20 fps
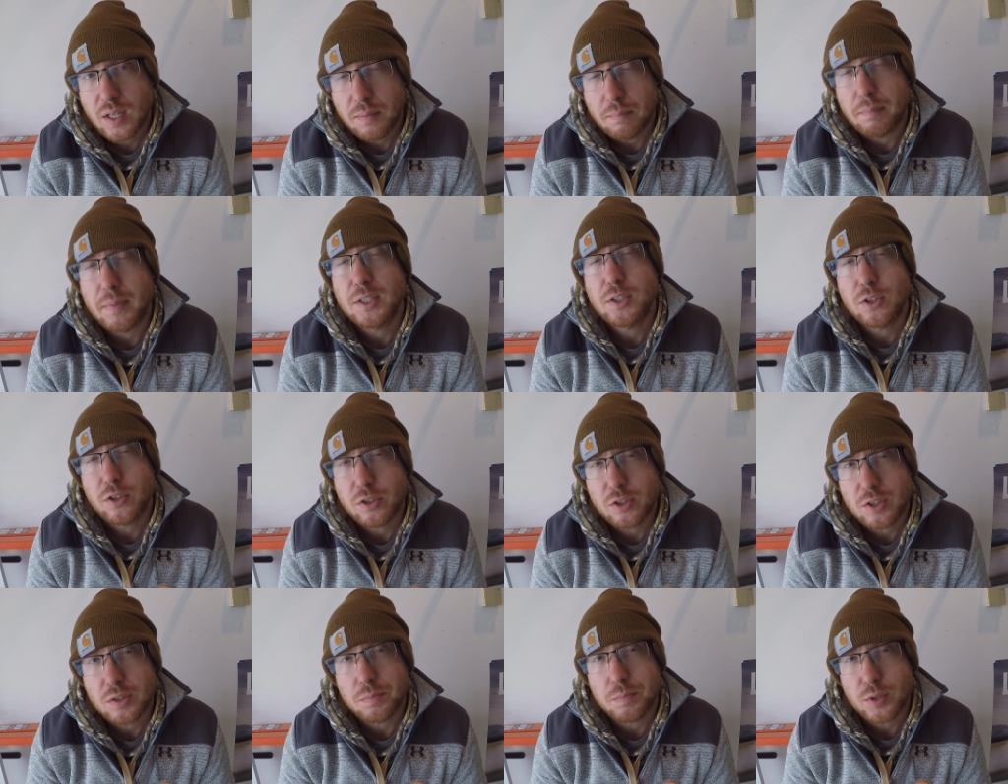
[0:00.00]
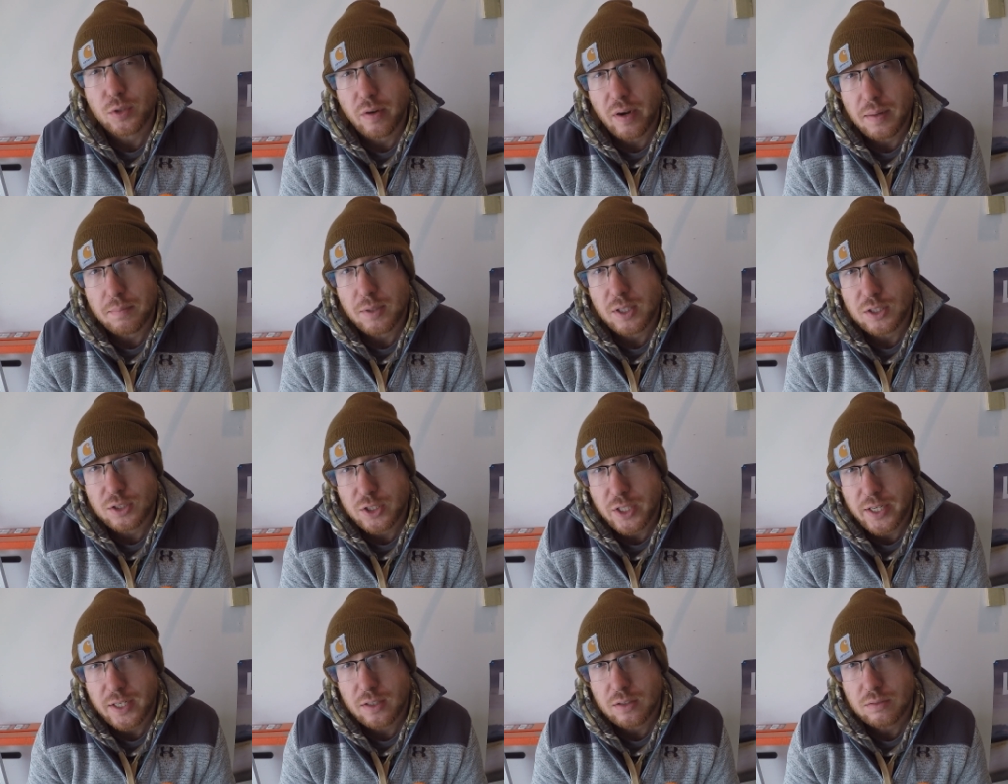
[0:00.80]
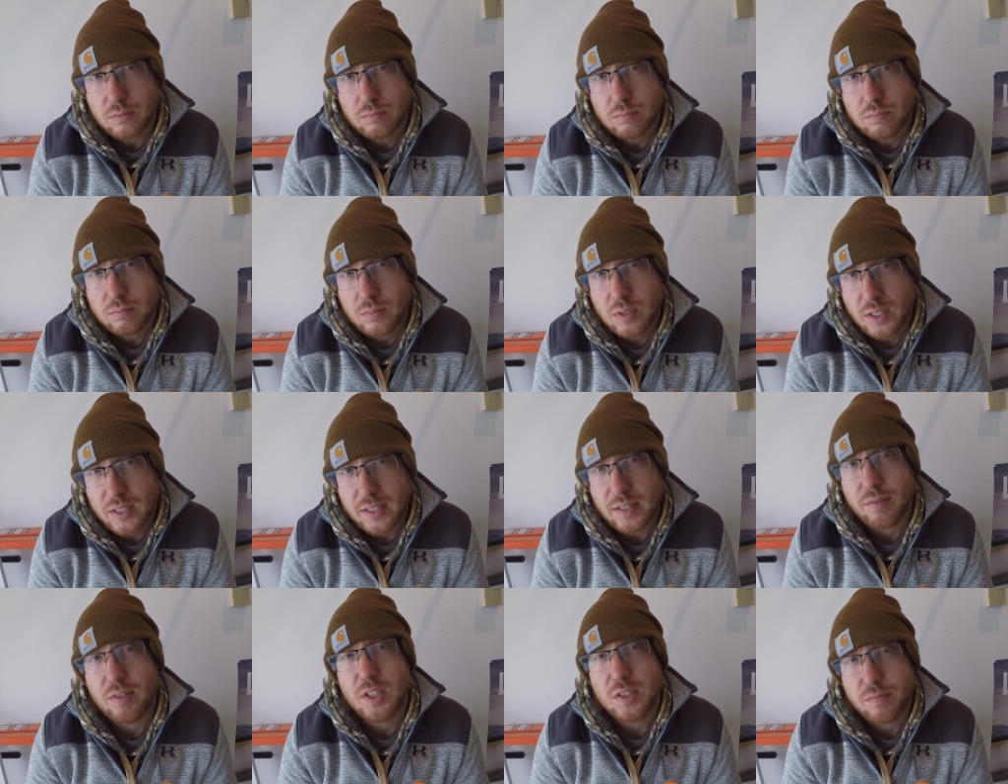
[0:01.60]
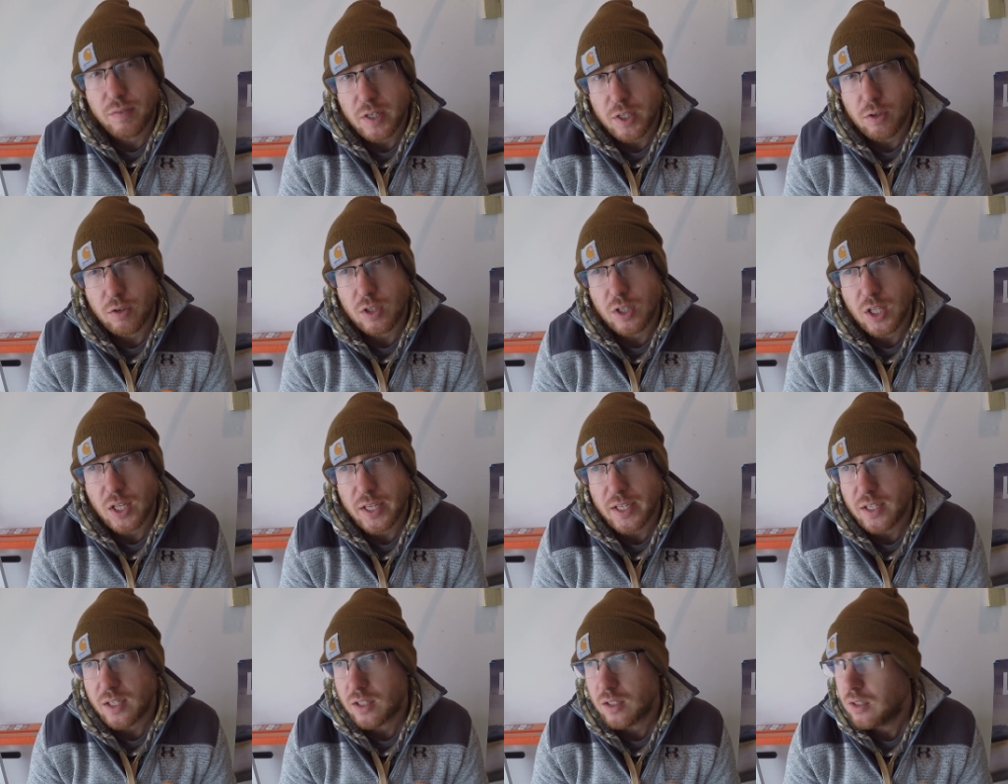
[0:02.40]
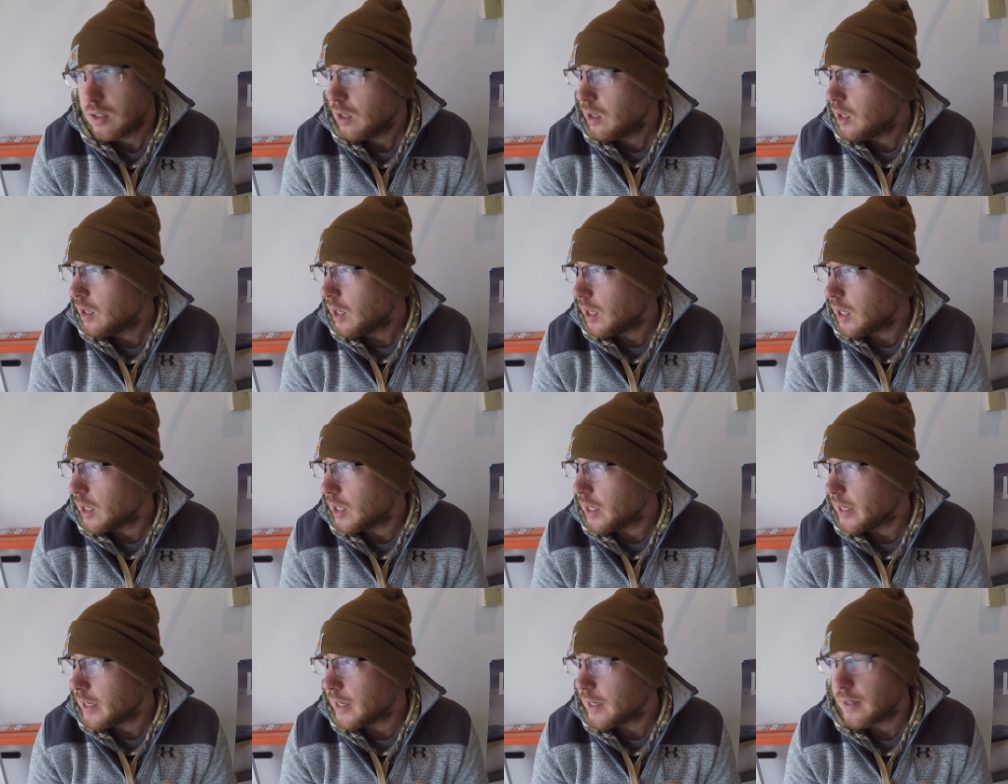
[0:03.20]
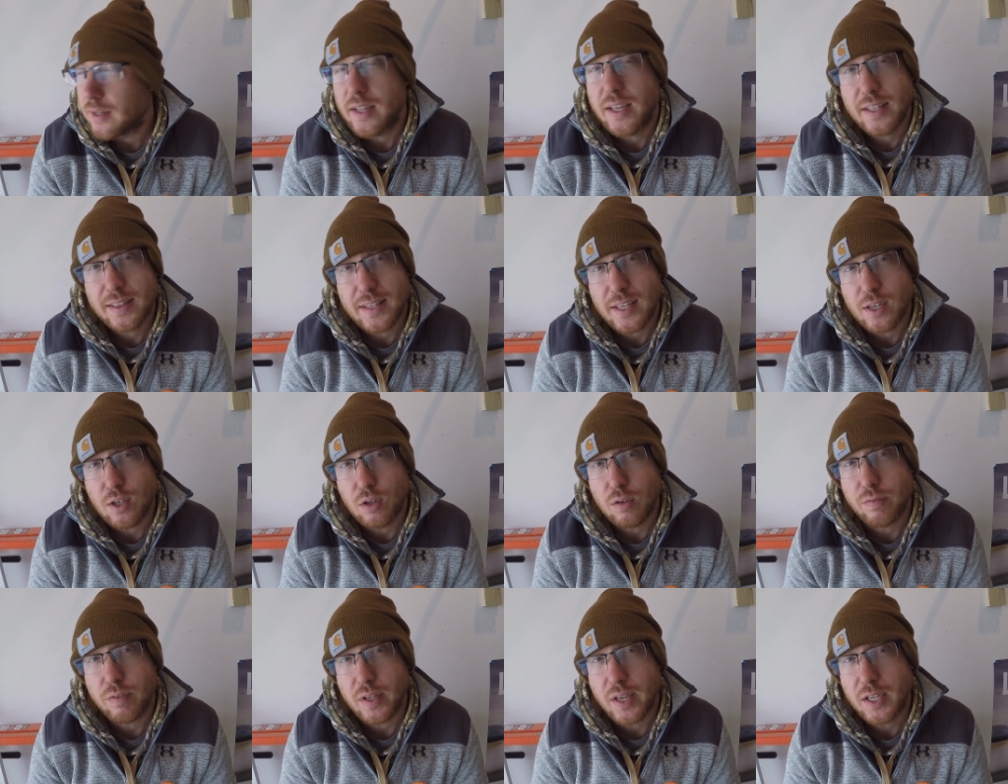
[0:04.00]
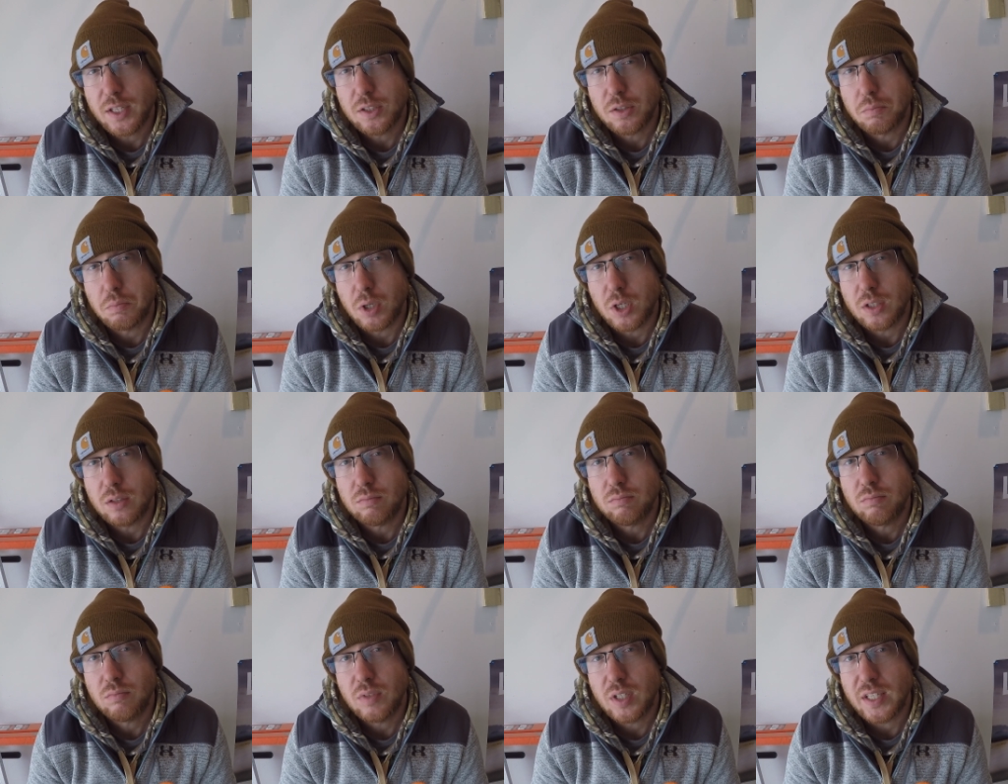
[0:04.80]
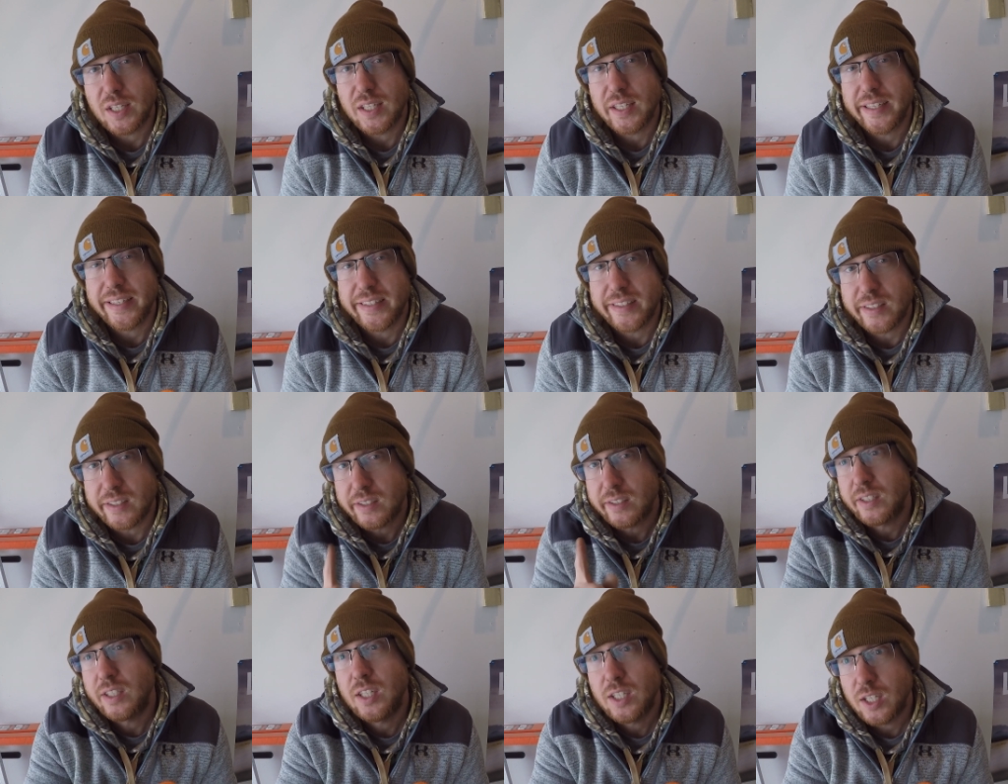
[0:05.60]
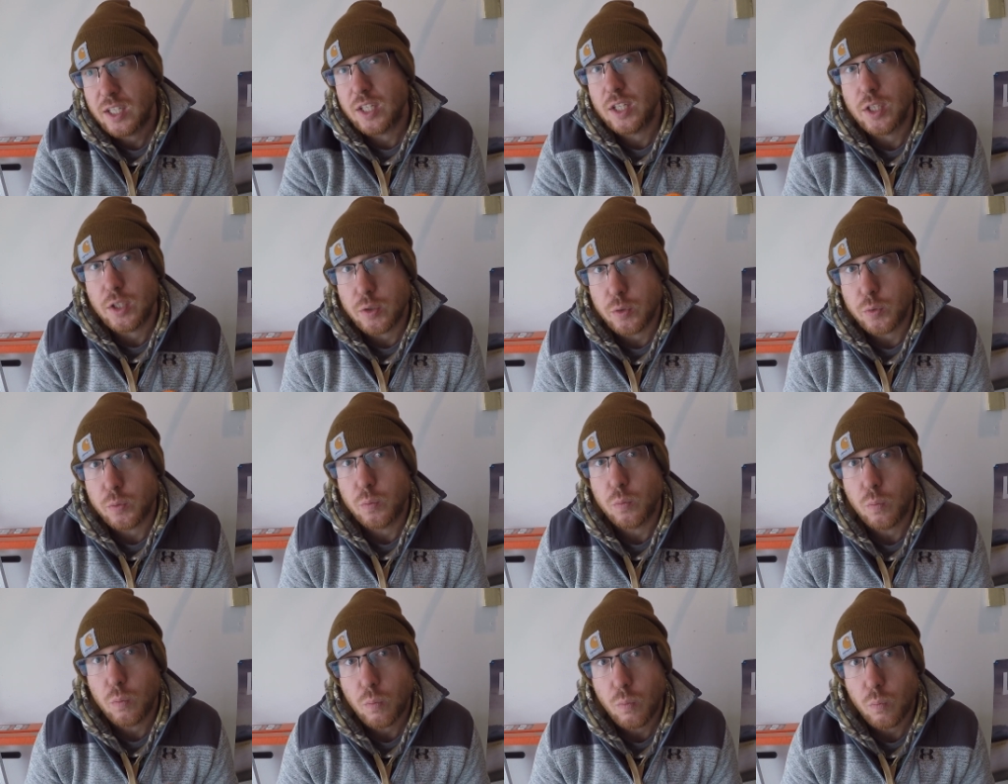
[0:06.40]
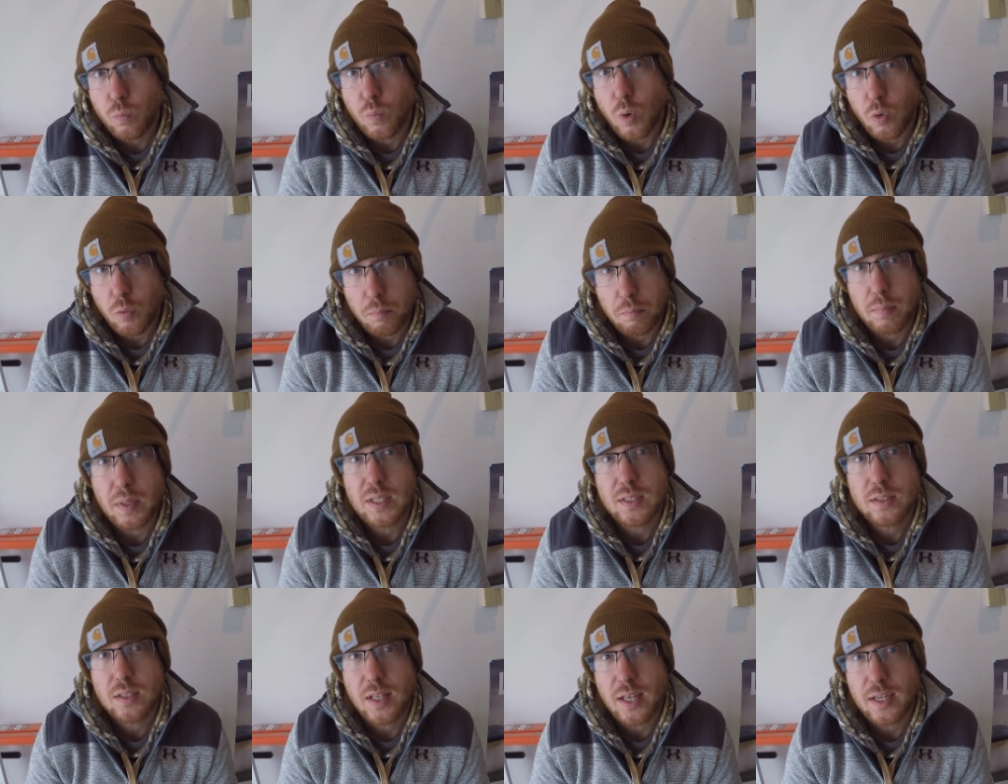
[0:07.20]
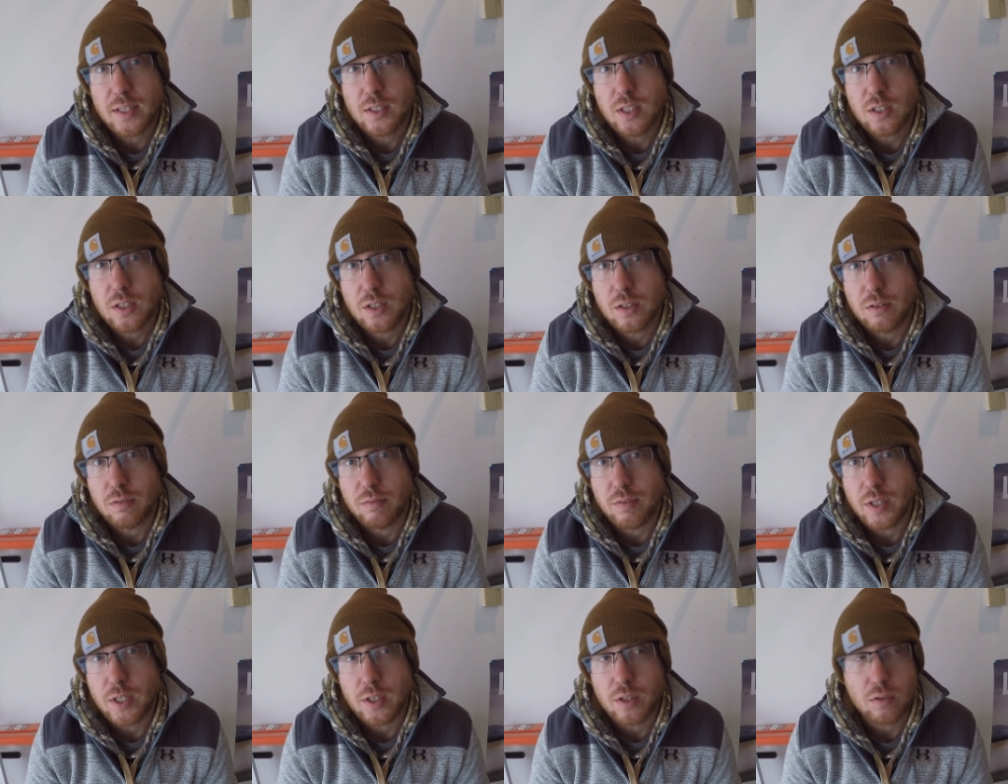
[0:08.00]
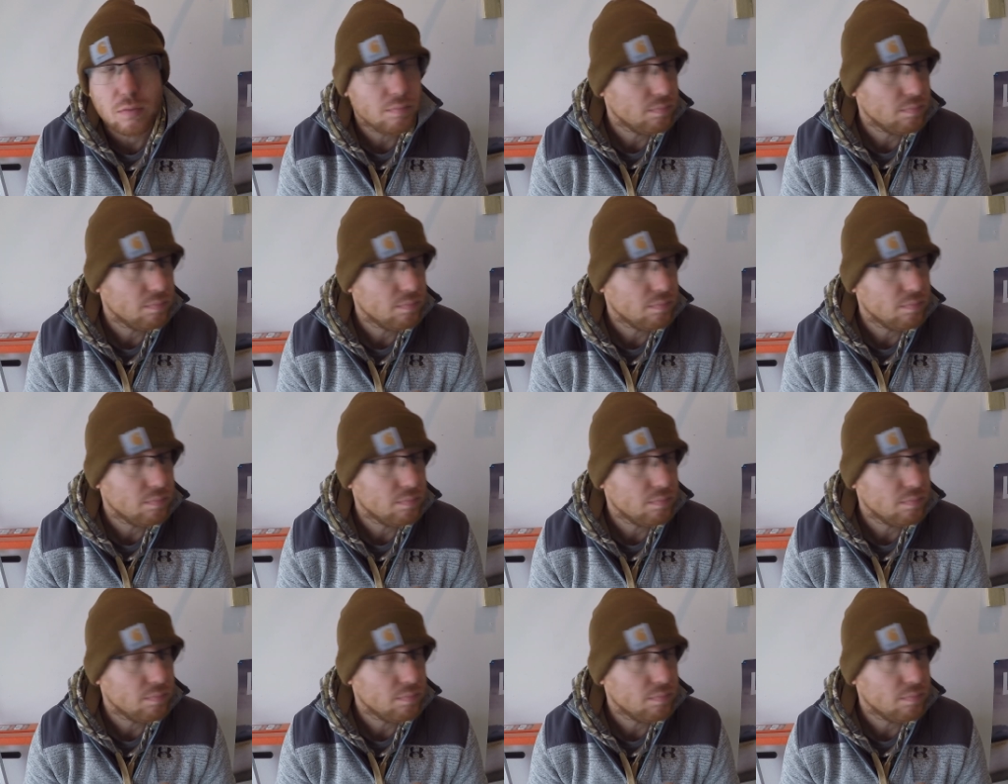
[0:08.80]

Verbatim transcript: Make sure you subscribe to the channel, give this video a like, and hit that notification button, and you won't miss that duck hunting video.